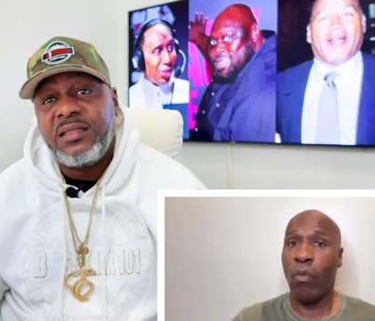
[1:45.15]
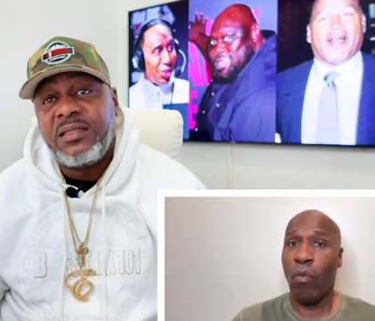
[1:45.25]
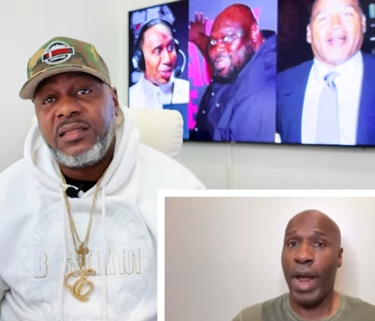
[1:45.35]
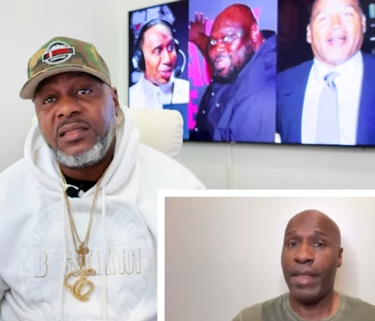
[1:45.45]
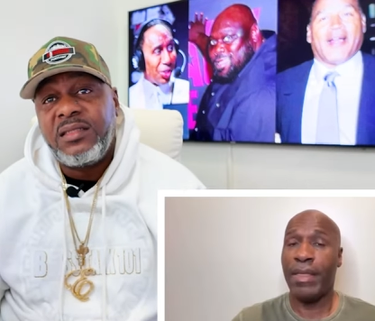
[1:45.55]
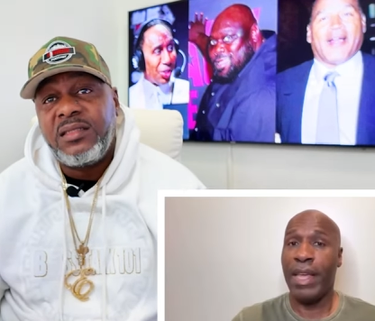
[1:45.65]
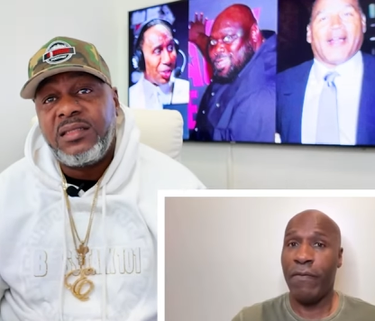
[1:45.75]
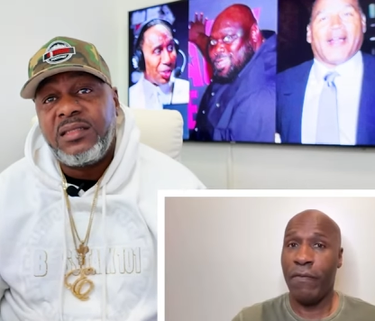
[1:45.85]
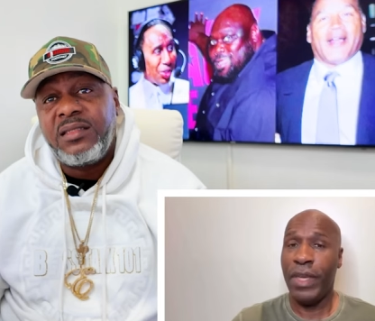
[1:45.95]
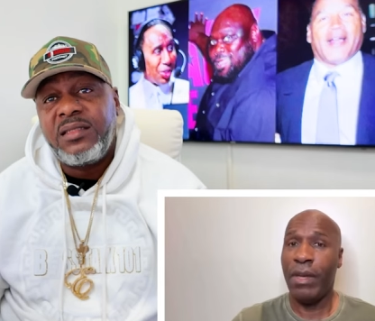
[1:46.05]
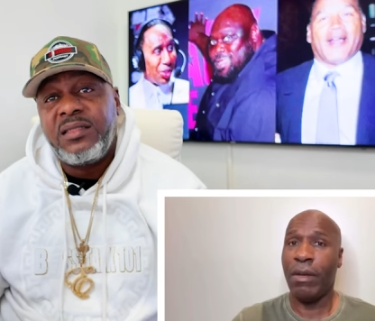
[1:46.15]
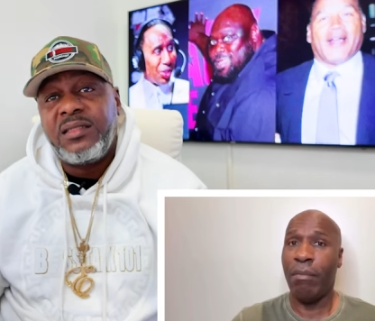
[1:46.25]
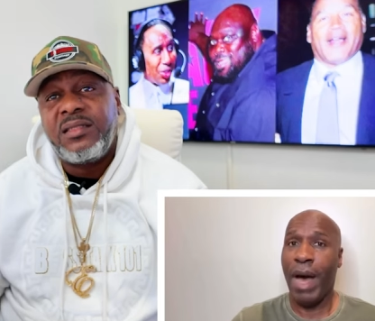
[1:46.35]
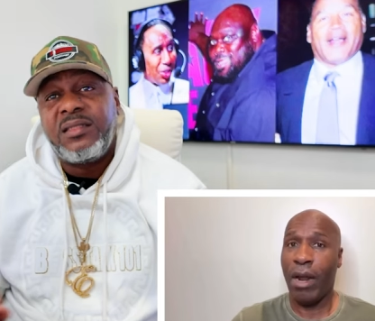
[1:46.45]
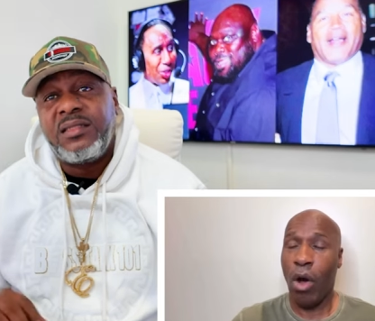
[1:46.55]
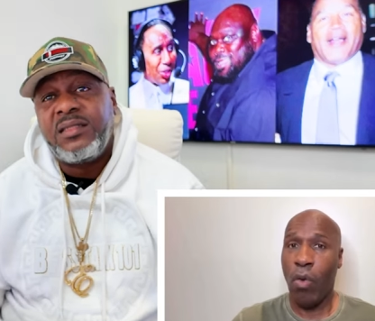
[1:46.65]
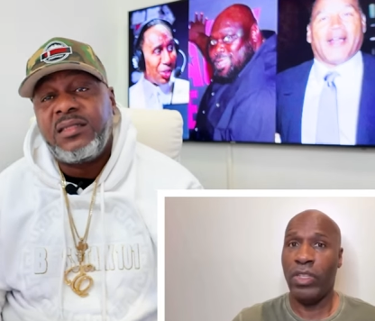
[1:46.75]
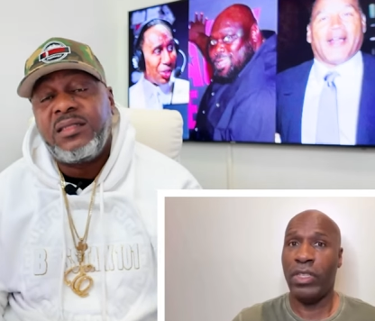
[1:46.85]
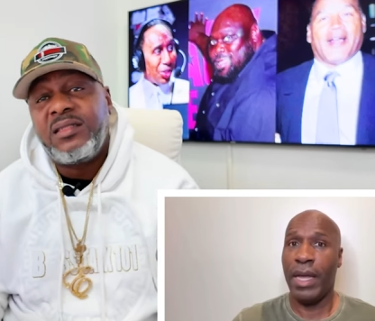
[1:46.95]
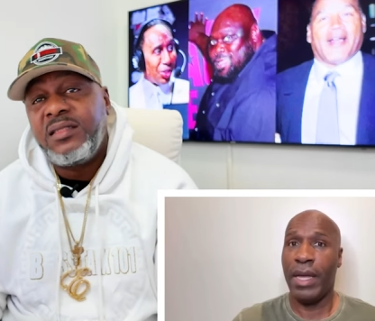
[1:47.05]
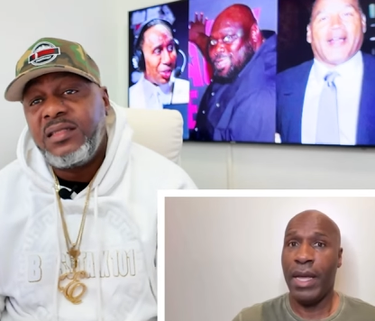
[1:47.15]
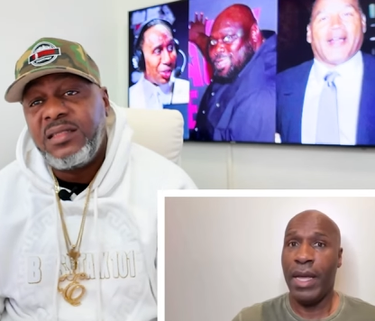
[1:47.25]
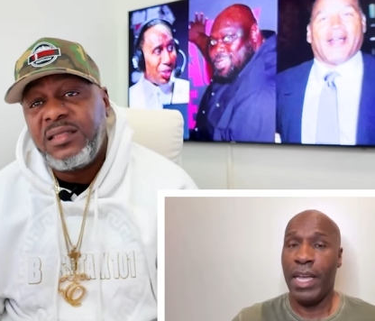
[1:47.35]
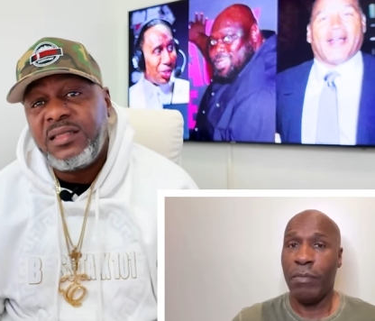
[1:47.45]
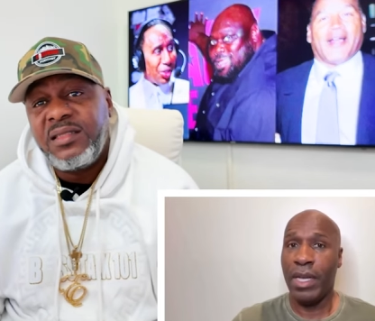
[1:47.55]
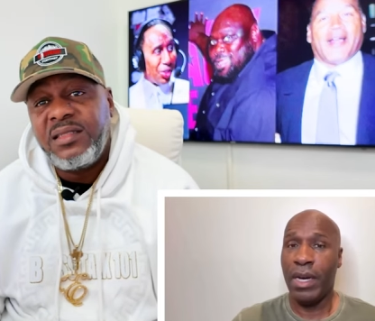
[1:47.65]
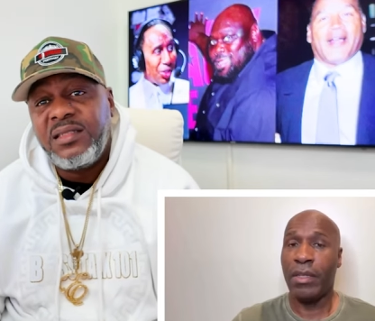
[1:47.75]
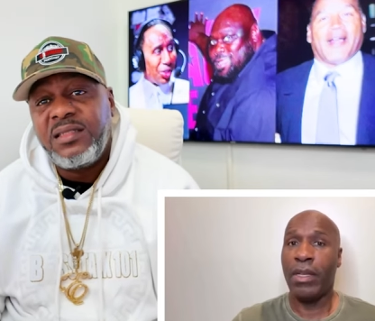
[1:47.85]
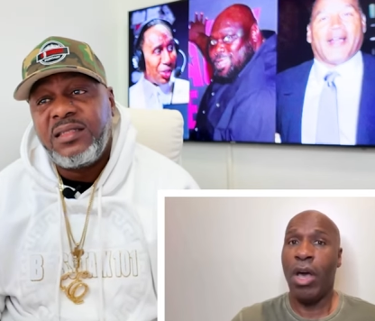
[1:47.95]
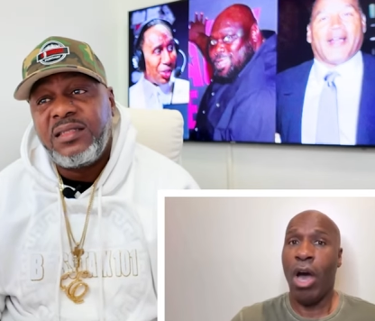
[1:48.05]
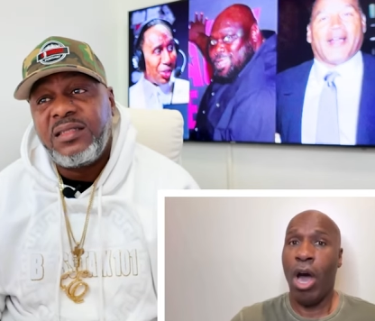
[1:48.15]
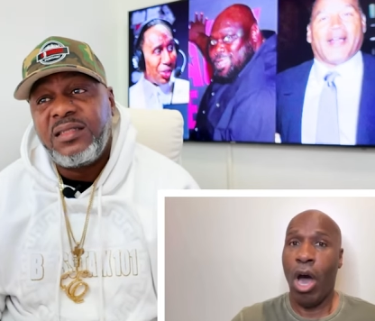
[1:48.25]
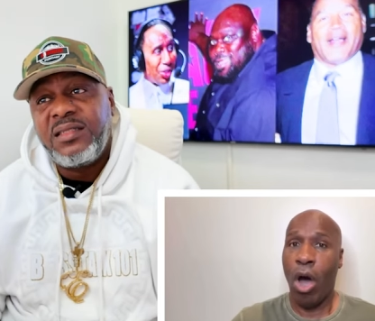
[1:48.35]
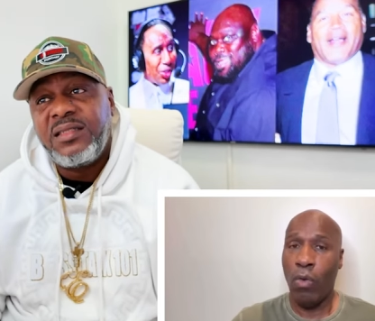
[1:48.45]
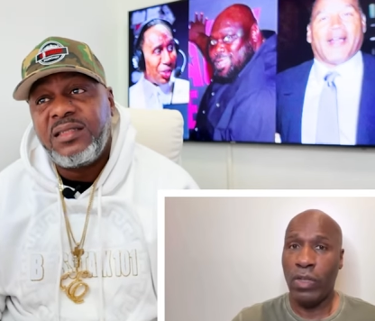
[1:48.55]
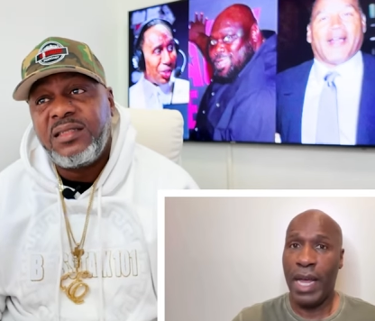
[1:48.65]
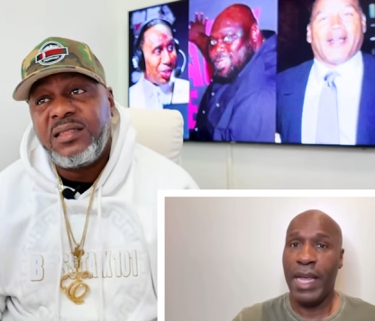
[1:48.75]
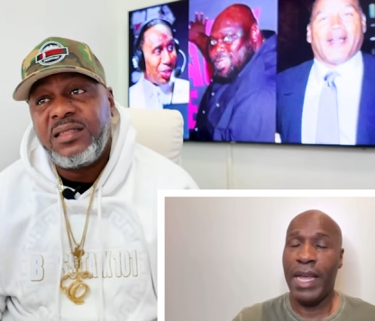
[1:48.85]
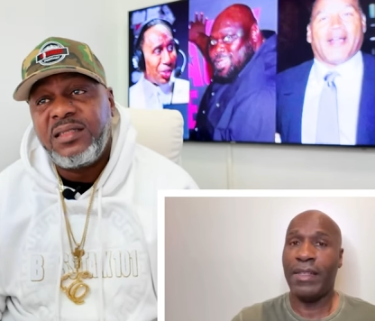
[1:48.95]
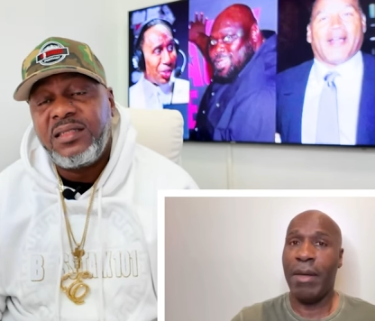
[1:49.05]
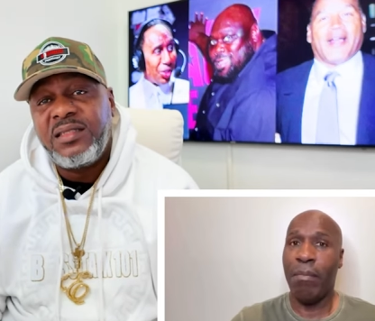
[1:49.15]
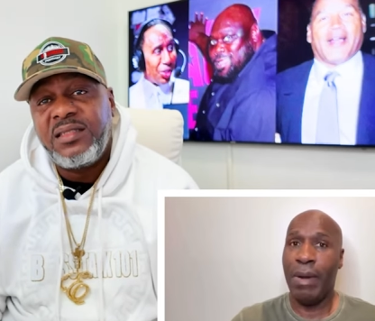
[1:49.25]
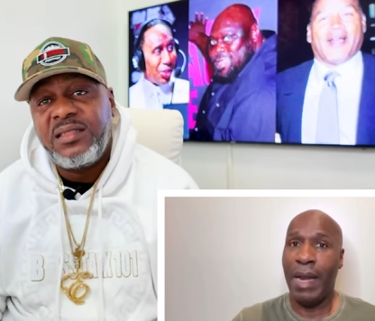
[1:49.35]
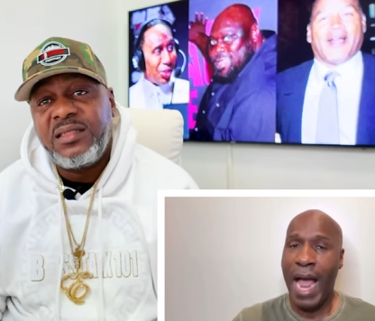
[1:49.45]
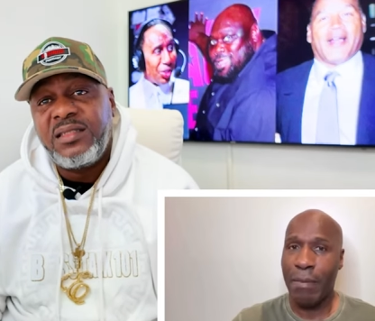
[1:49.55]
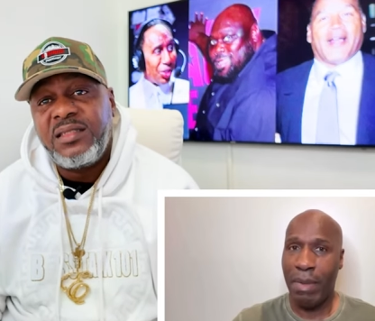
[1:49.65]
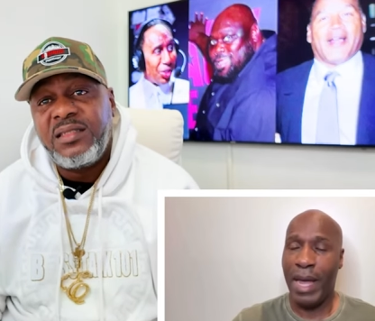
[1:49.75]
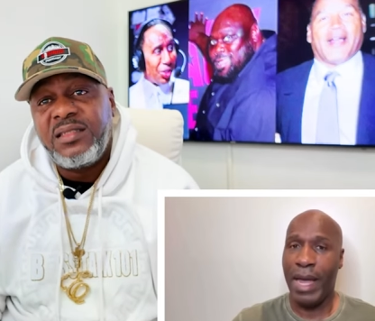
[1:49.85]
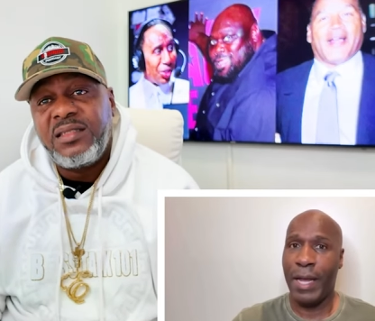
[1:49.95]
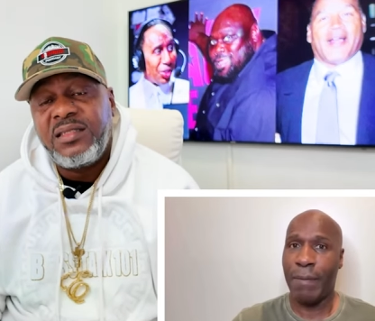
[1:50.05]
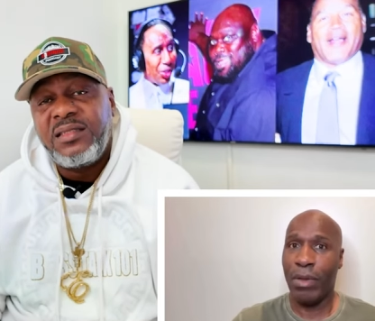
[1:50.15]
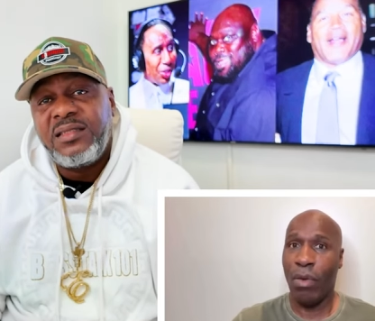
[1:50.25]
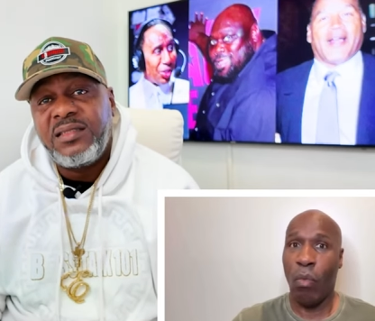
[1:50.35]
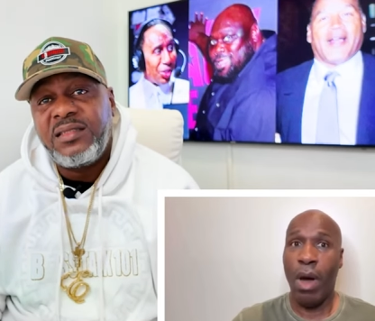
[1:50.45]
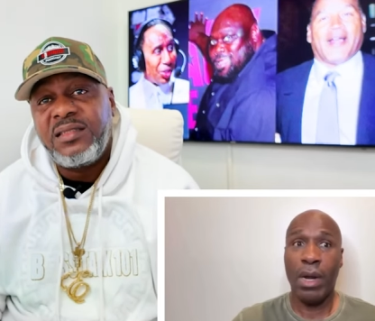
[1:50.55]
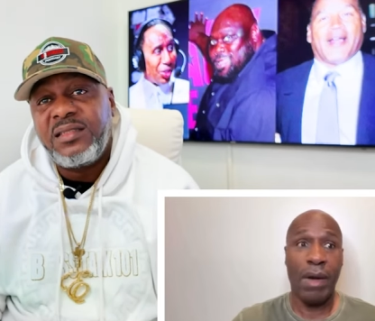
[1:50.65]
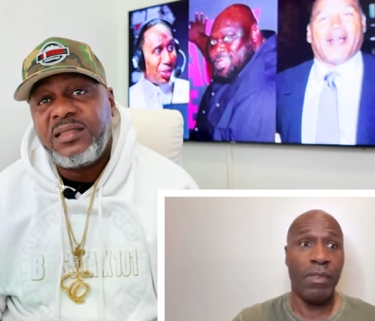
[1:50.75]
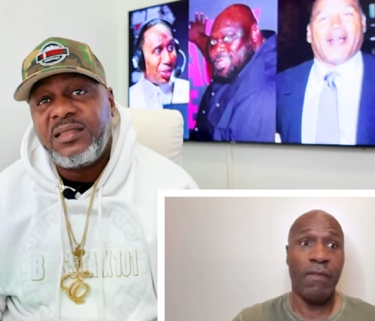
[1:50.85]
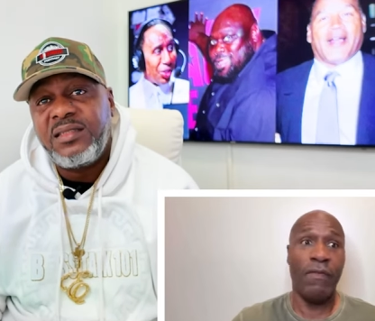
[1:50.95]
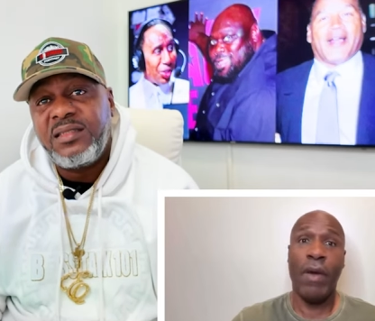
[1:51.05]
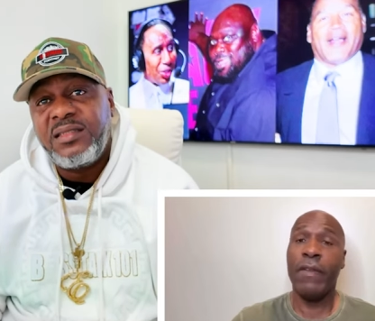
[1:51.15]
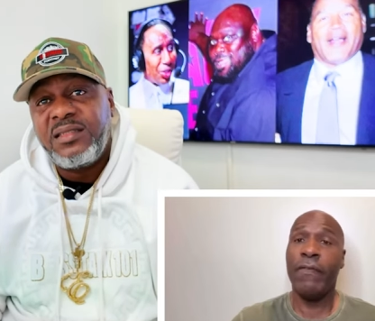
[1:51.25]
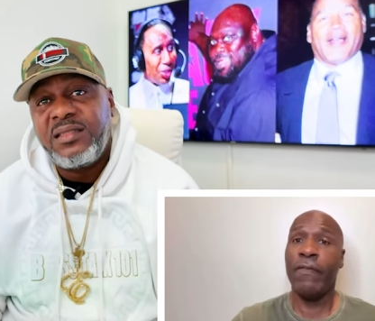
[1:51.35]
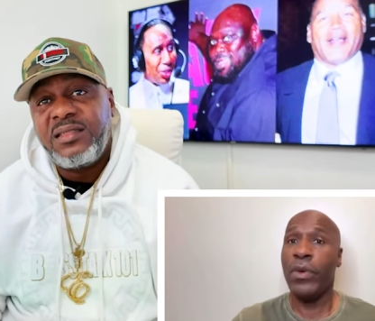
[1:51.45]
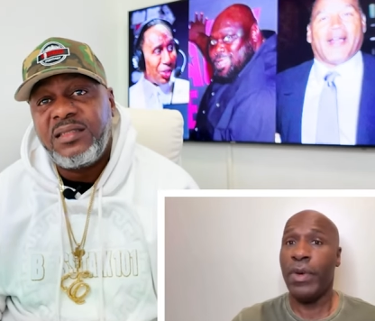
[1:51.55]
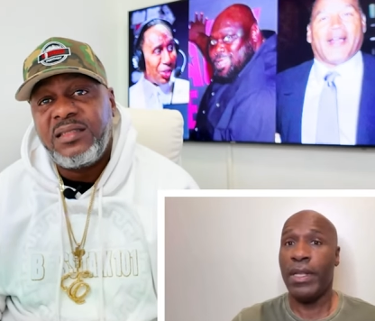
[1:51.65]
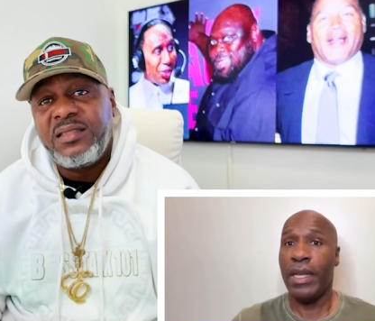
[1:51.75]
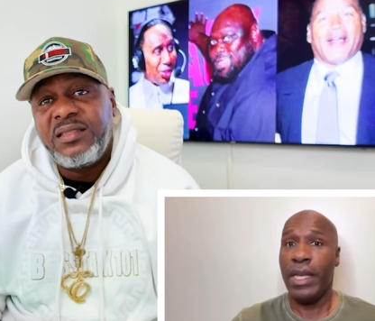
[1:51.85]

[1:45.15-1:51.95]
Speaker 1: the way they feel about OJ is because OJ is a black man, one of the very few in the